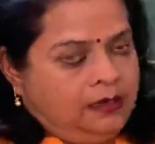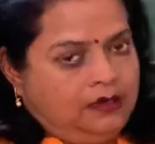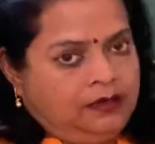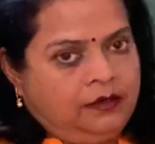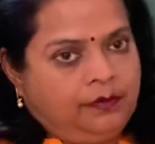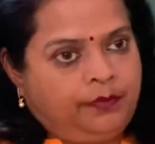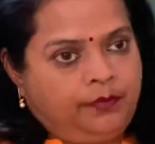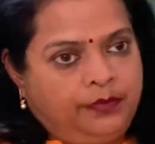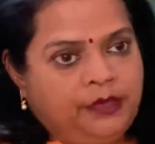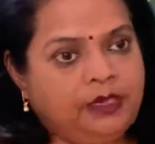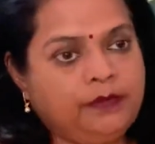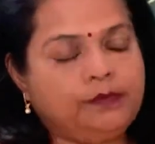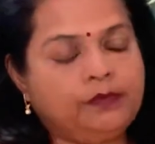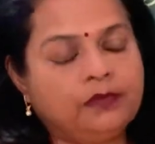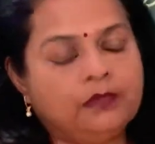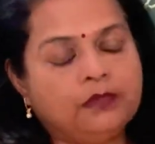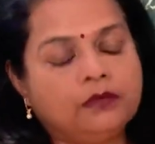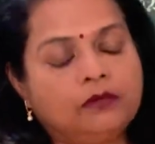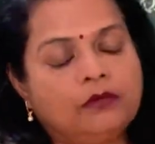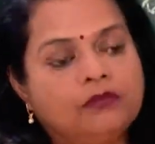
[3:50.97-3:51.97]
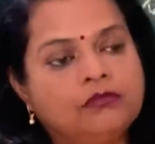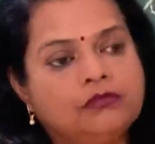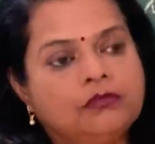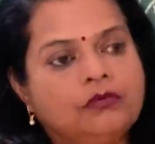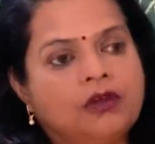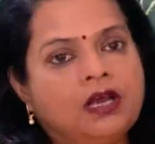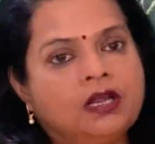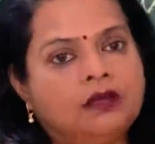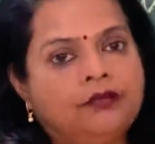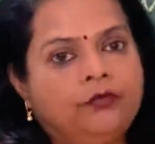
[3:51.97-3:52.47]
the people, those who
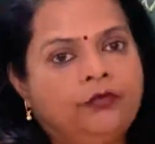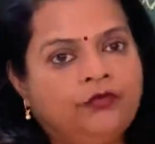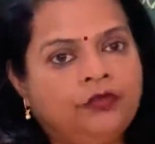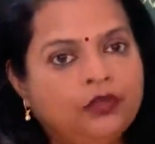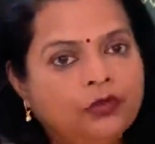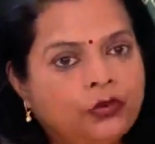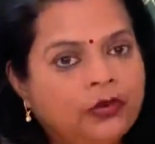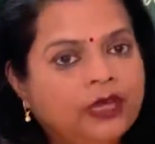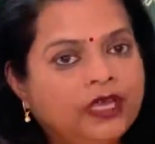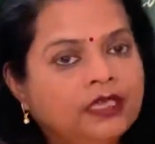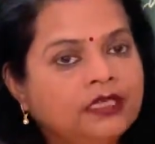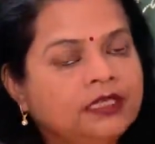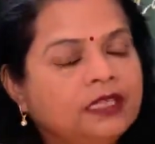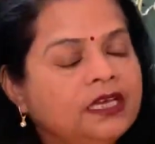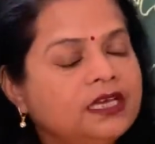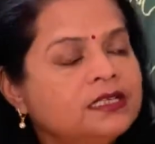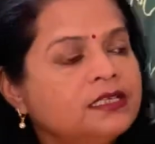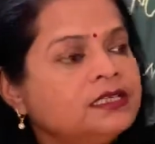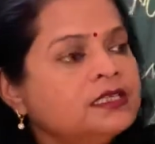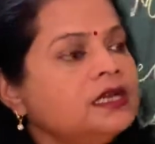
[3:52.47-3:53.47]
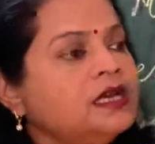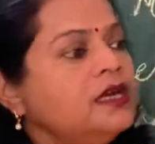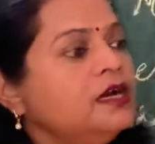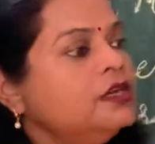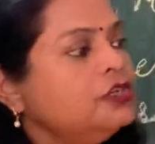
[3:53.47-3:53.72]
are viewing this,